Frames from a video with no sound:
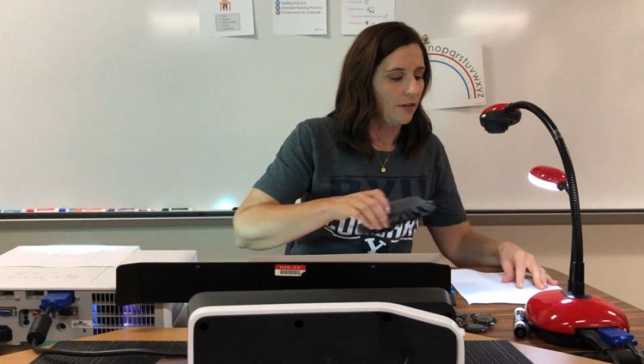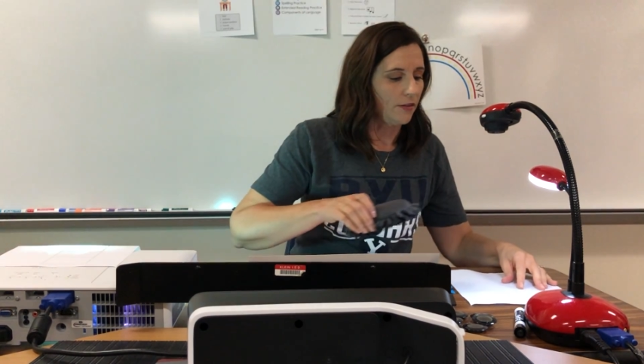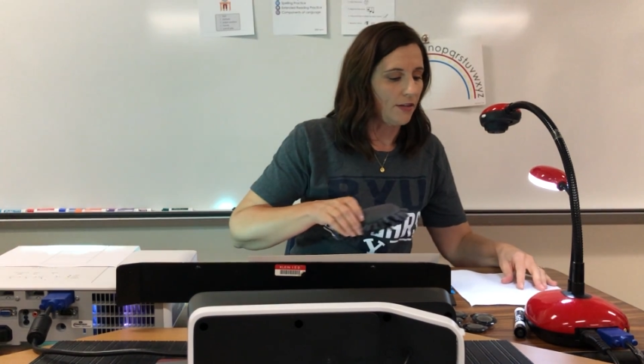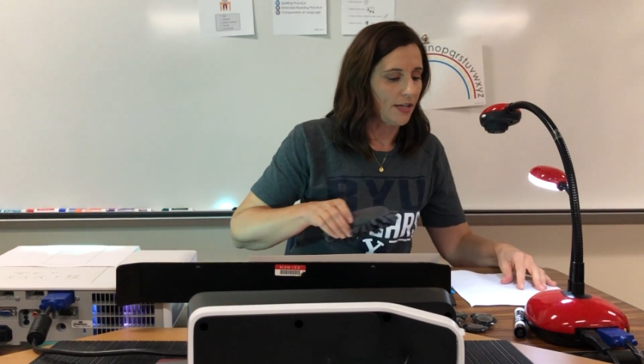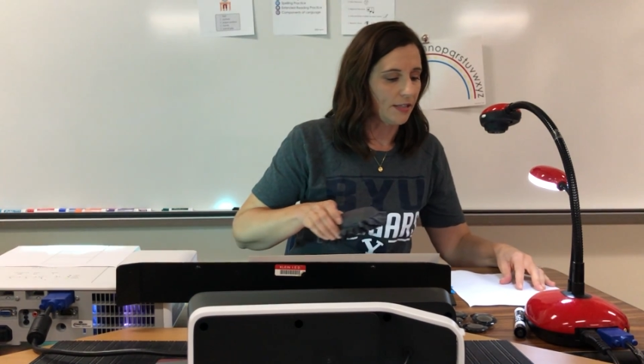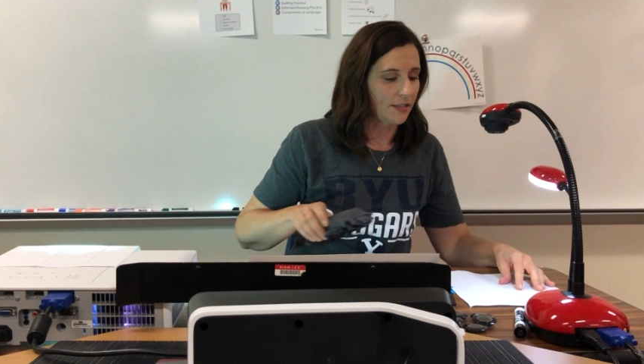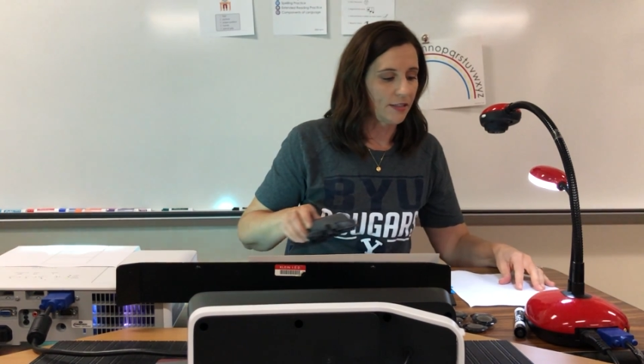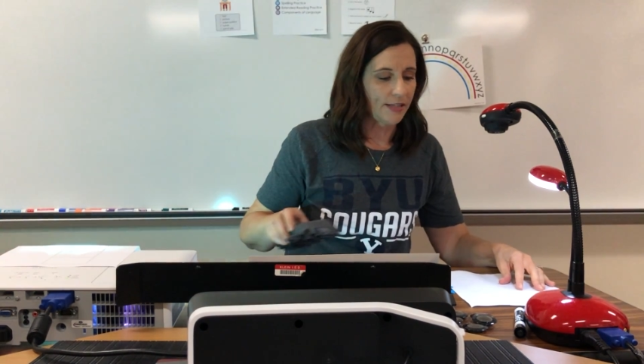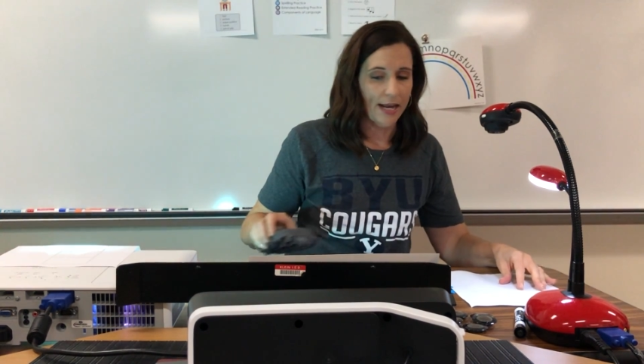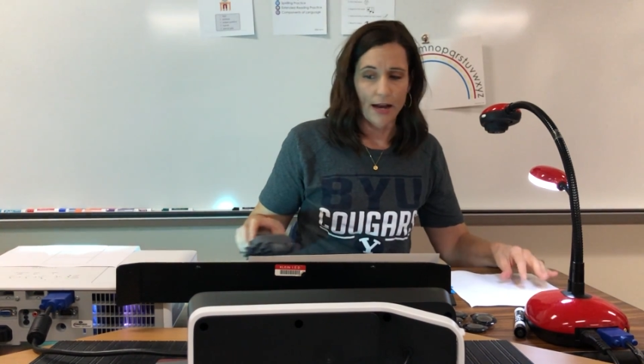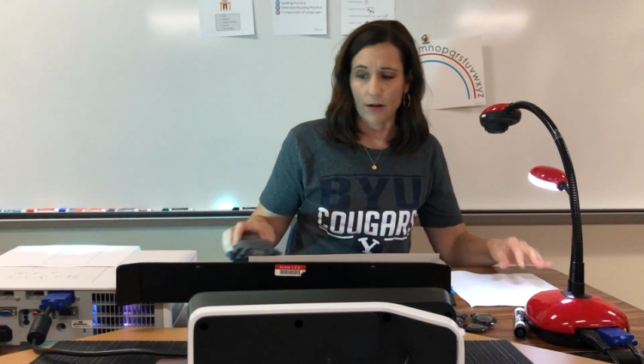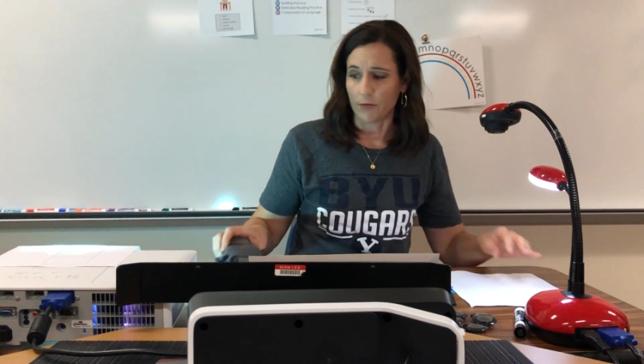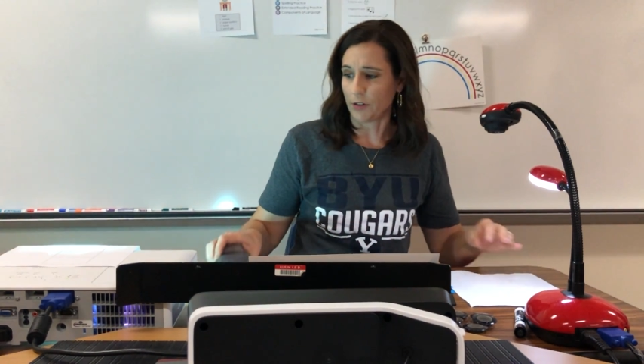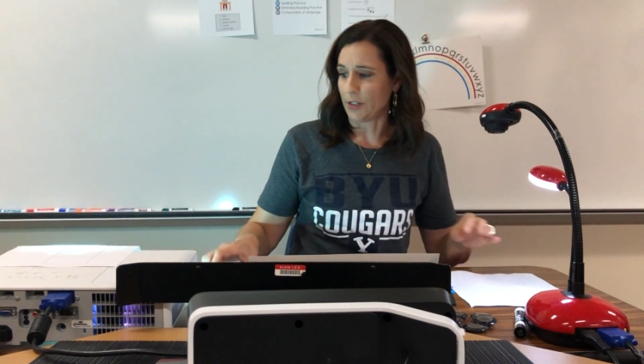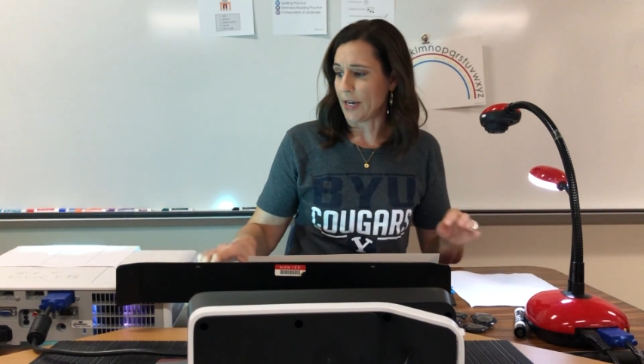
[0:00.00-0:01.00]
this
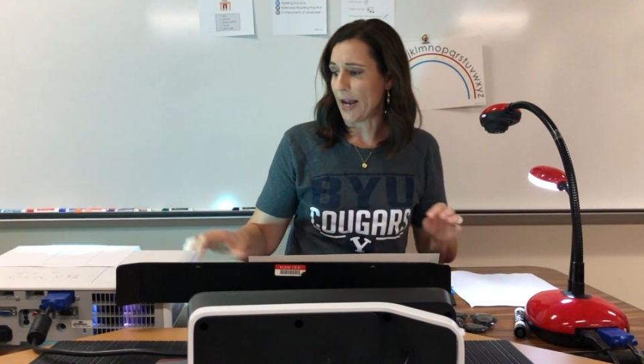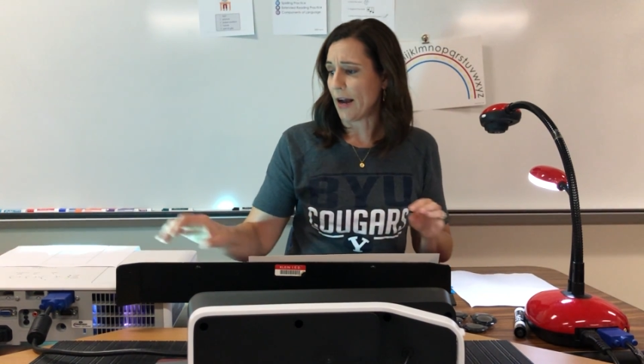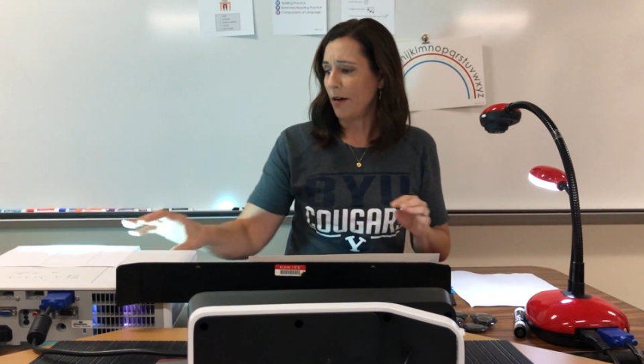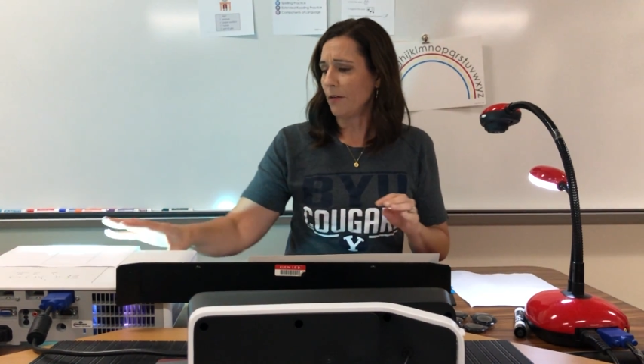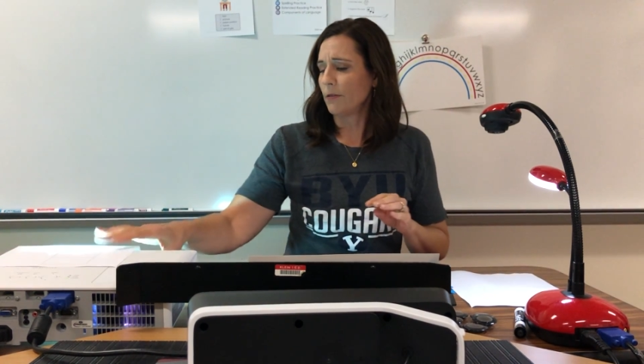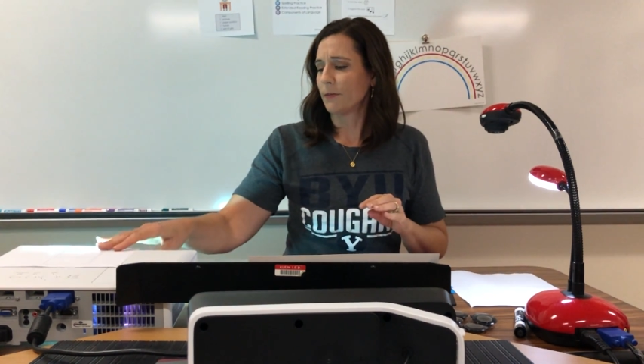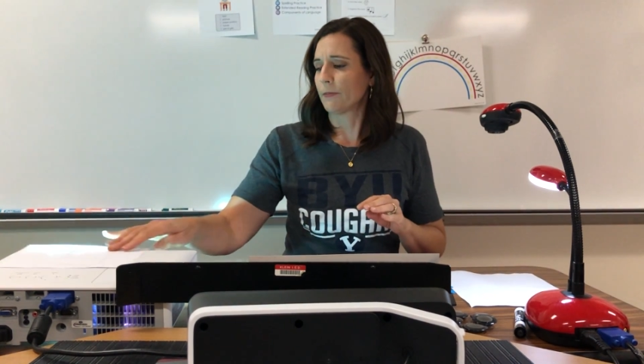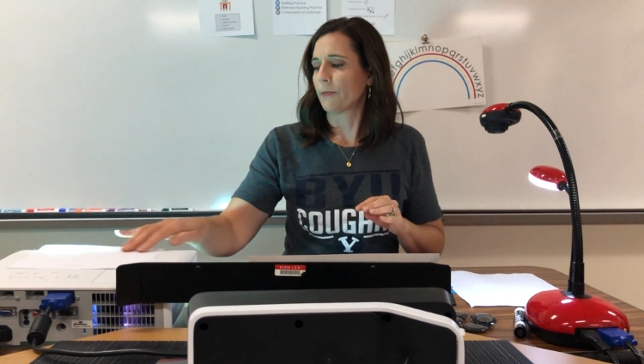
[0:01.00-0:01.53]
sound now.